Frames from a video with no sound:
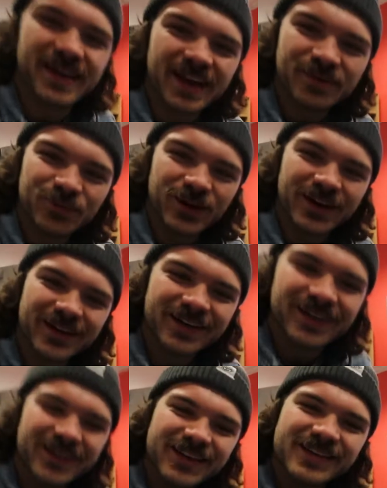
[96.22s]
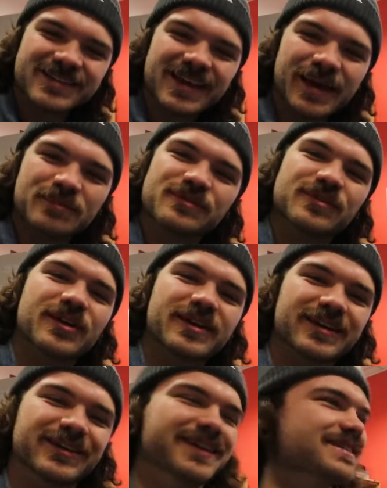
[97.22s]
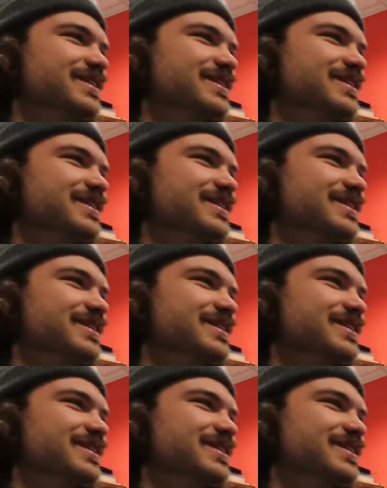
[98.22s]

camera. Sam's vlogging on his